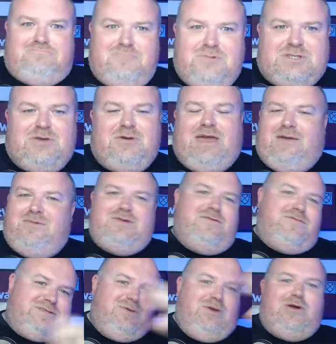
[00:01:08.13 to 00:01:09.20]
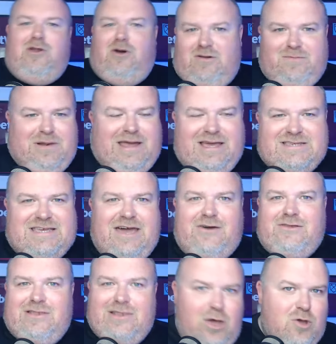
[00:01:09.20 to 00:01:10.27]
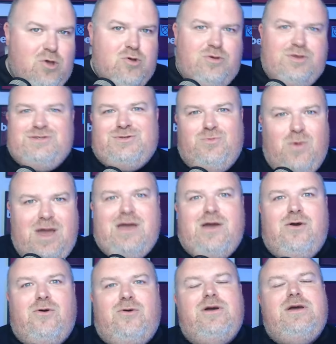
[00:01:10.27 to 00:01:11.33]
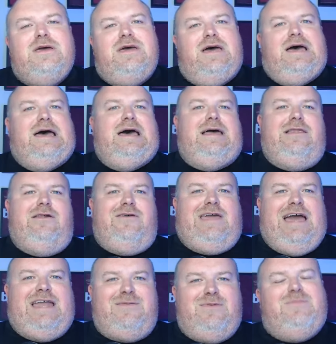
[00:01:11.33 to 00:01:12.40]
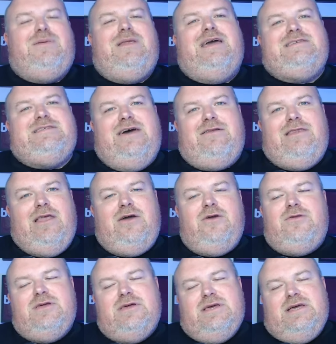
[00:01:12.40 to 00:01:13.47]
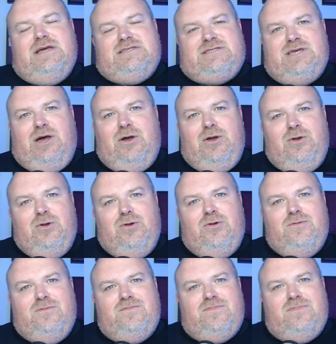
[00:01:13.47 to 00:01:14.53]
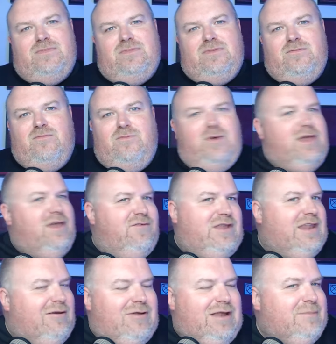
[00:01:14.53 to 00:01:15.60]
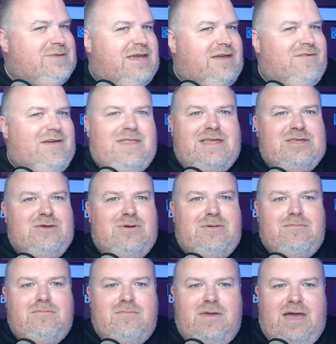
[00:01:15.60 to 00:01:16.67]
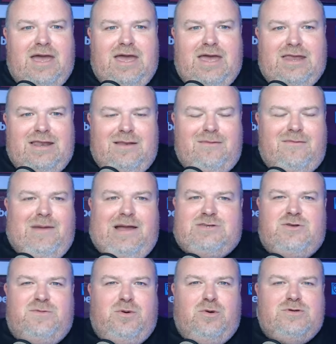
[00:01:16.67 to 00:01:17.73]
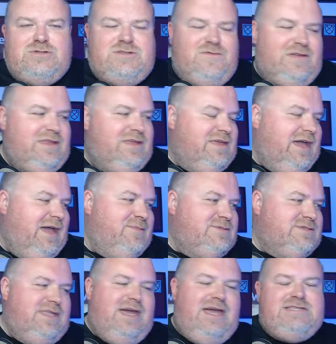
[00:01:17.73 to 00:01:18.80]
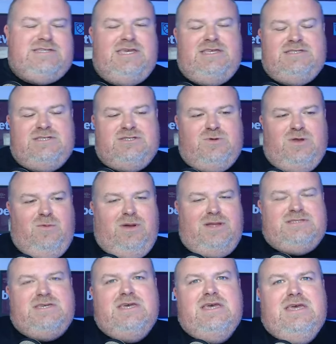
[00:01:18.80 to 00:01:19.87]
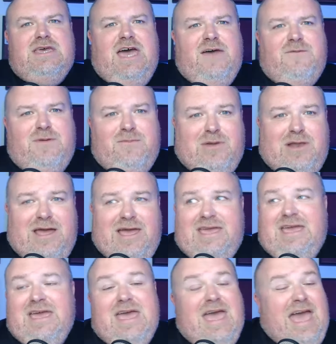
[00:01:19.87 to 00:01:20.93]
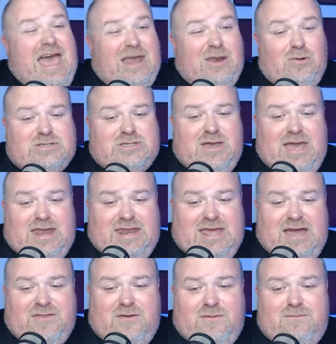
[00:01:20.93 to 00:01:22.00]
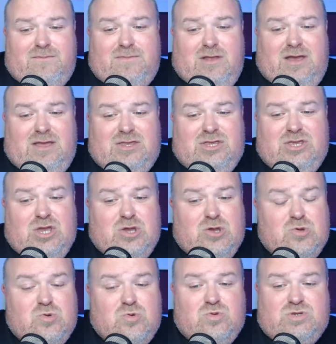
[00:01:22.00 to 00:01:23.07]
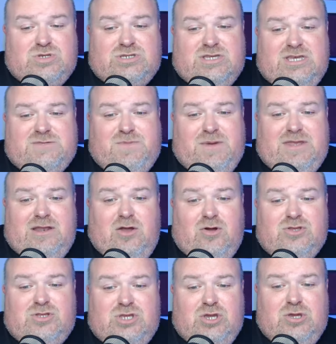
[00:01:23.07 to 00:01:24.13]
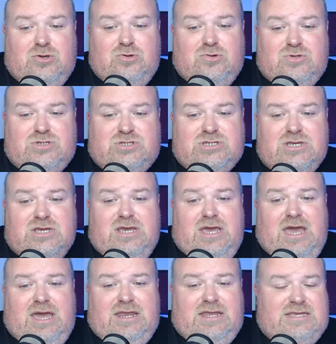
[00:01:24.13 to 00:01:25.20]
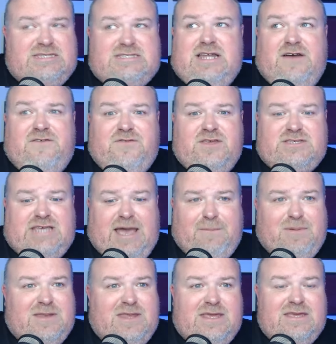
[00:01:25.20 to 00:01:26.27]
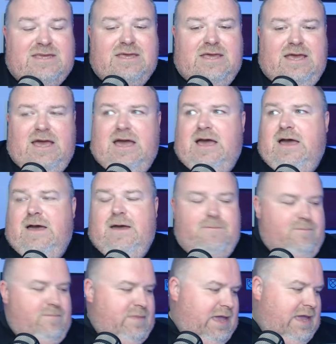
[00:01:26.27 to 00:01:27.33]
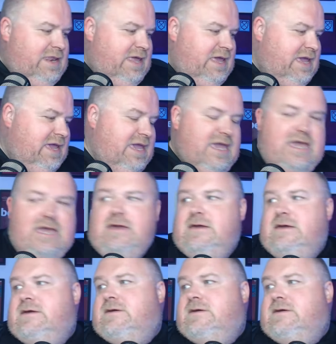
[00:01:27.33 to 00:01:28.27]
we do it, and we obviously we have got a lot of players out on loan as well, uh, a lot of academy players out on loan. So we give you a little update of how they're doing and a little match reports of any games that the 18s and 21s have been playing, and also any other like news. There's been a lot of news, any stuff that's happening, um, any